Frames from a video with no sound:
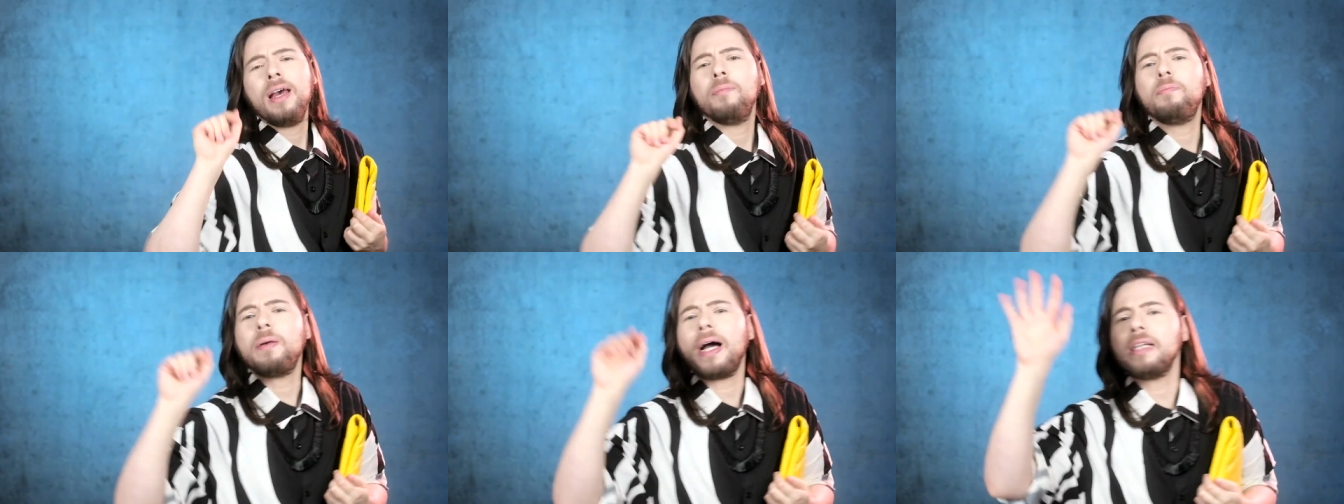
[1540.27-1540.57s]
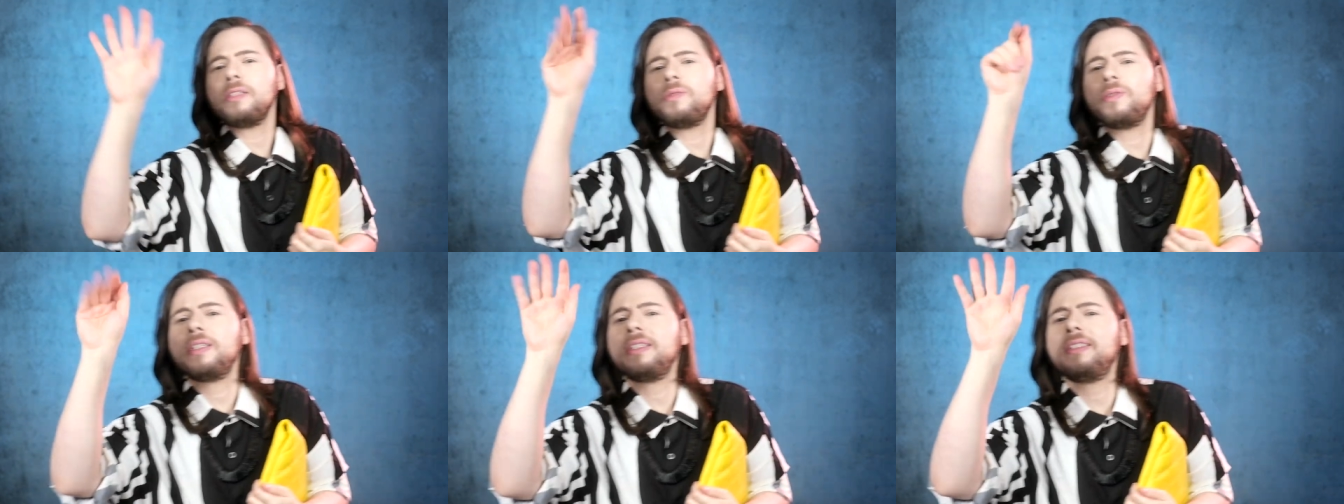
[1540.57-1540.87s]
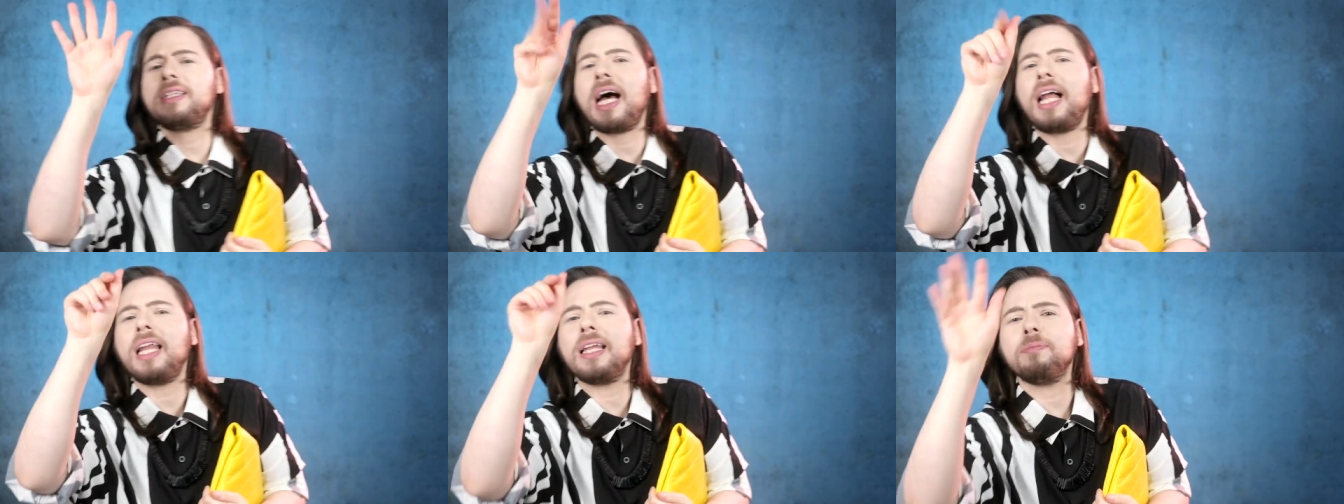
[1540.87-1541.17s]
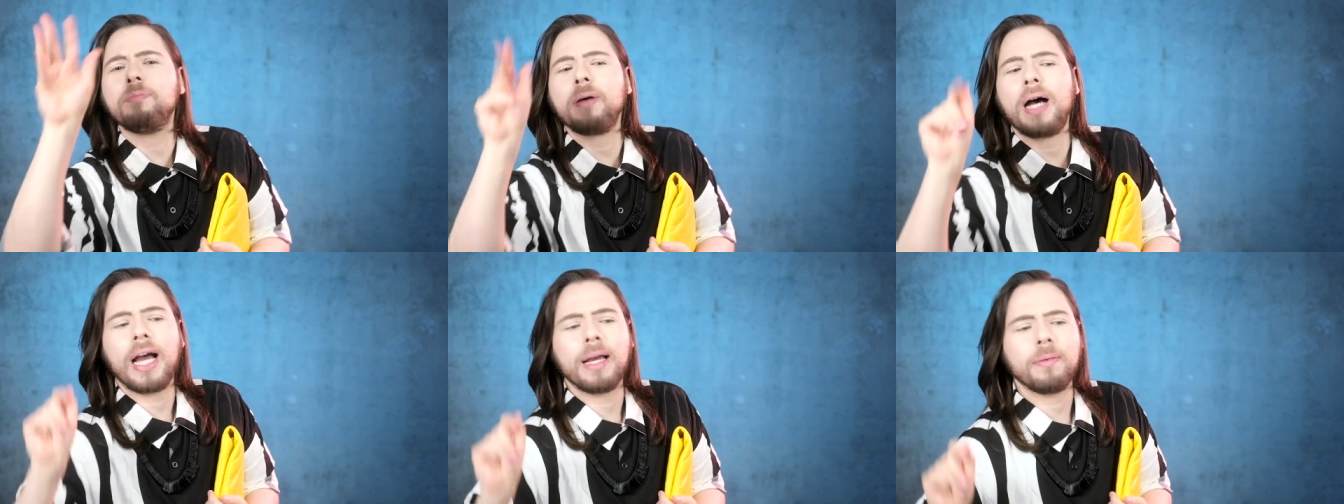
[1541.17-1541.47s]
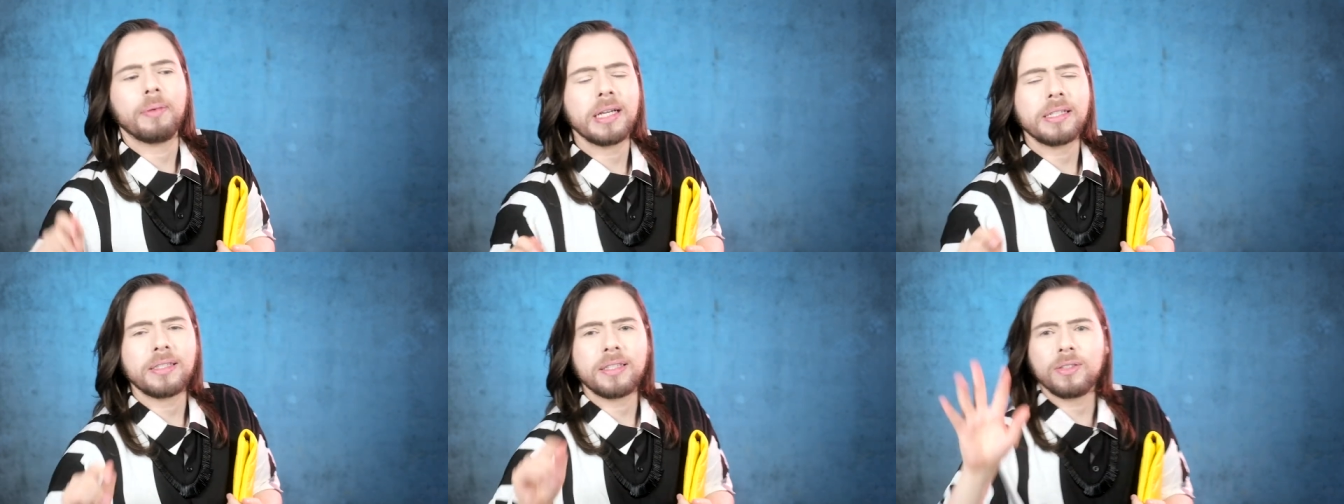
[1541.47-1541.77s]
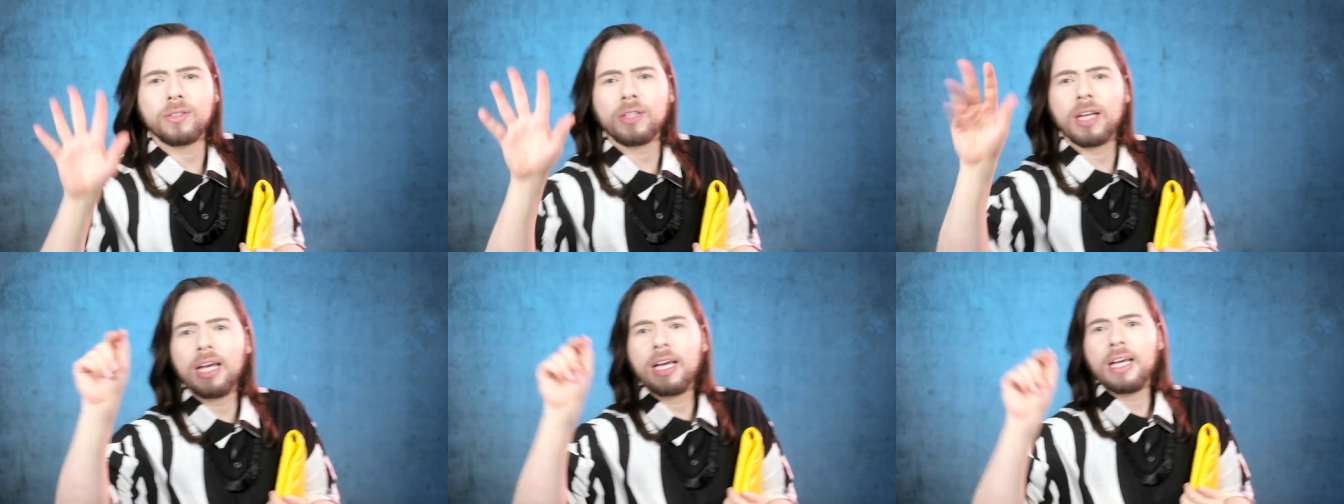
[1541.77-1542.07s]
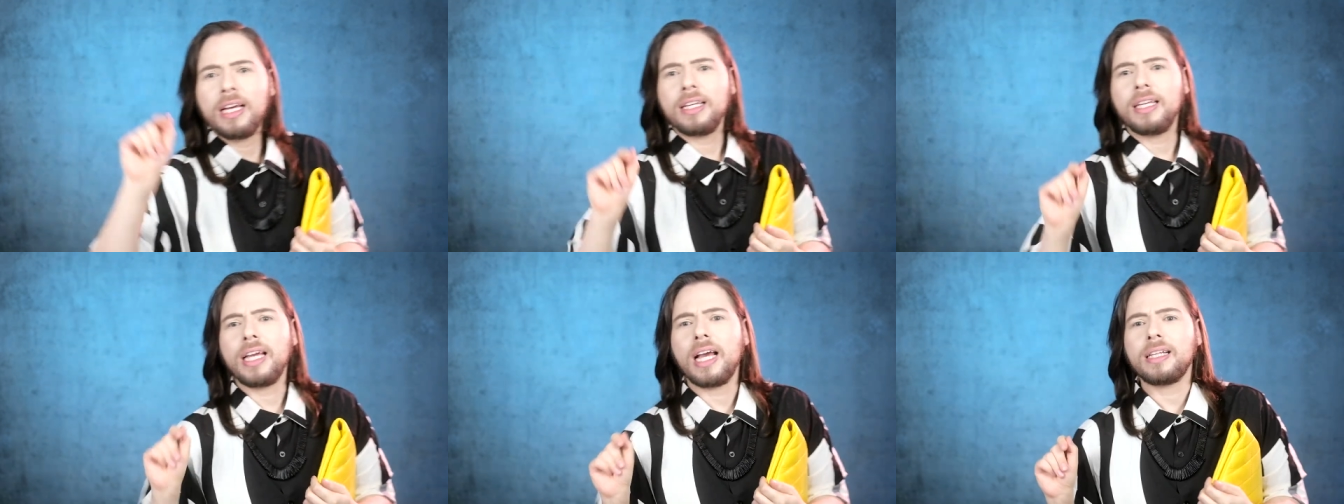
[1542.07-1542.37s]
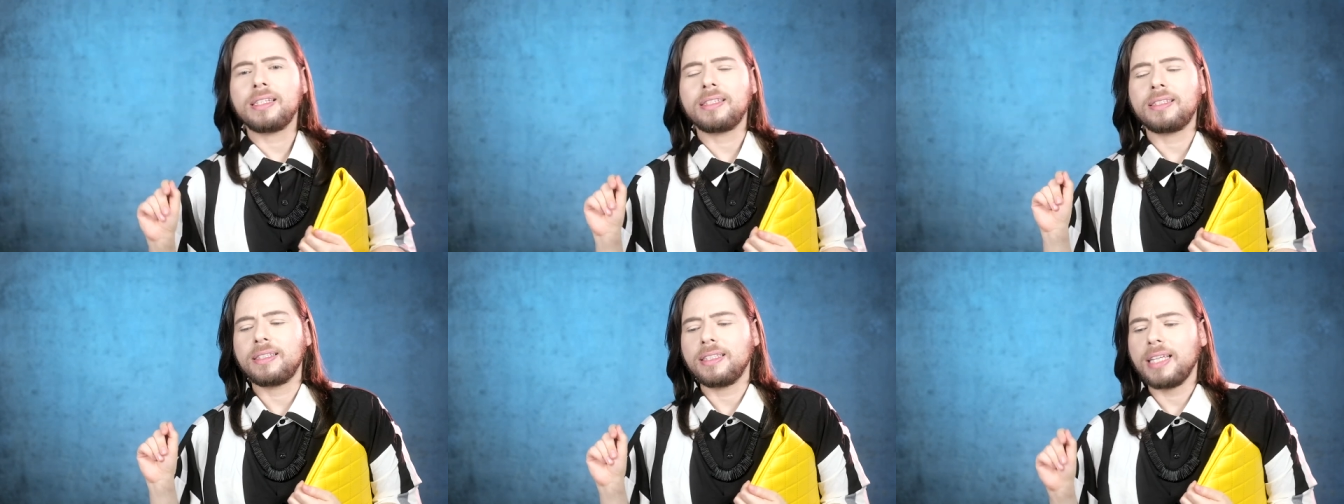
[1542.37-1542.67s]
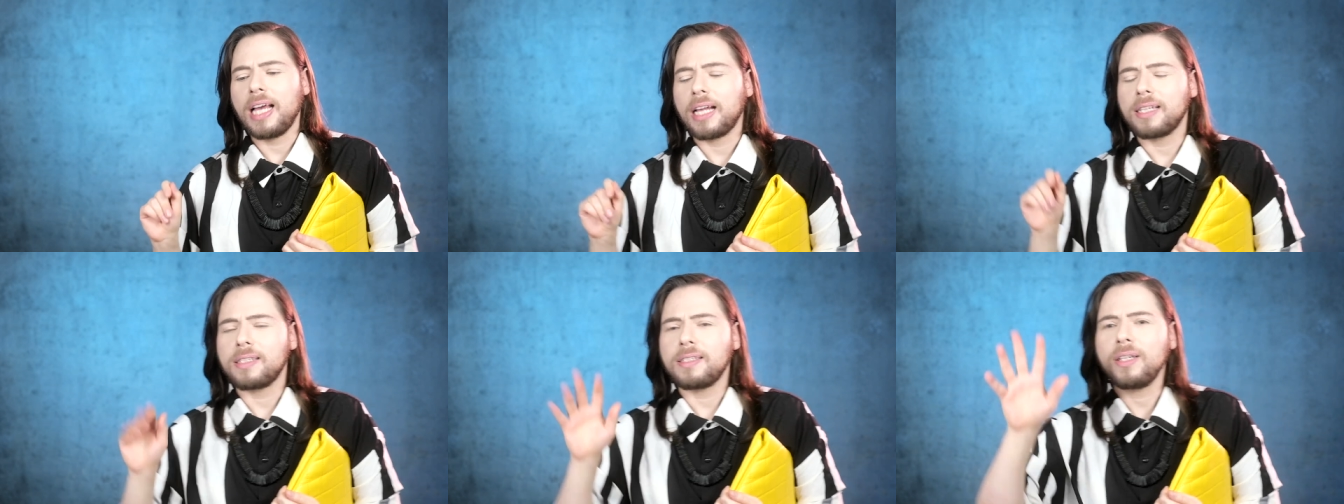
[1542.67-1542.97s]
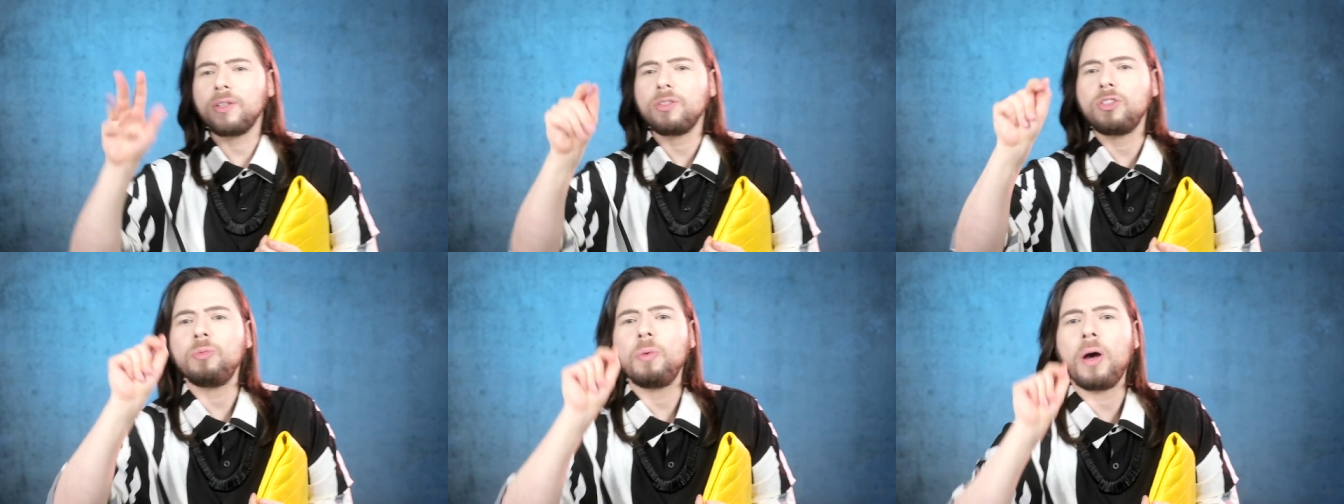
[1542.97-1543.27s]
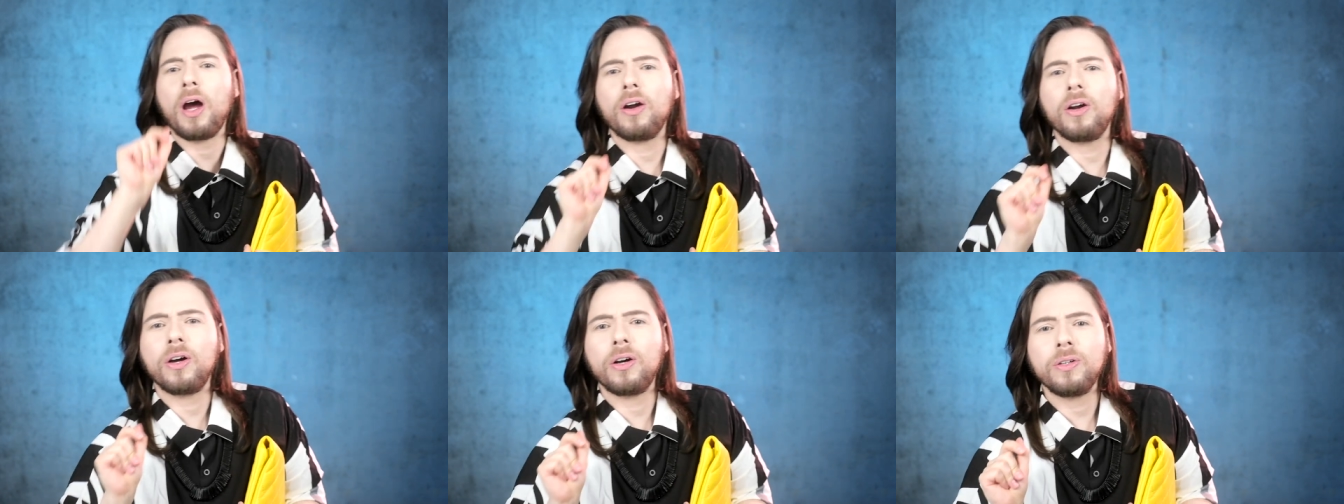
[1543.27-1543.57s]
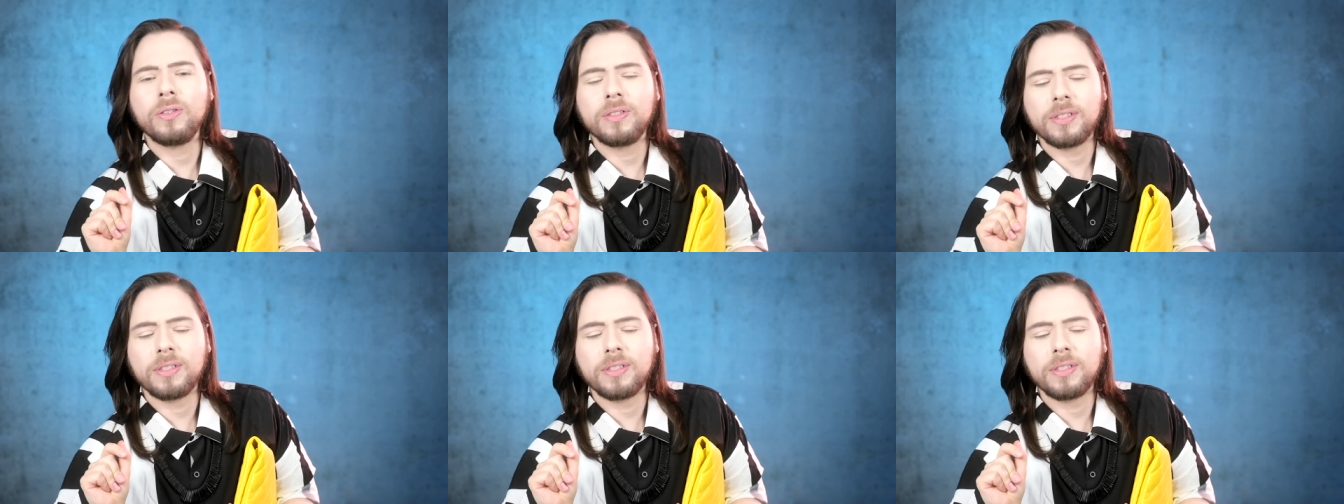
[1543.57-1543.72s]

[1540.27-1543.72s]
bye, sweetie darling, bye, bye, see you, yes, yes, see you tomorrow,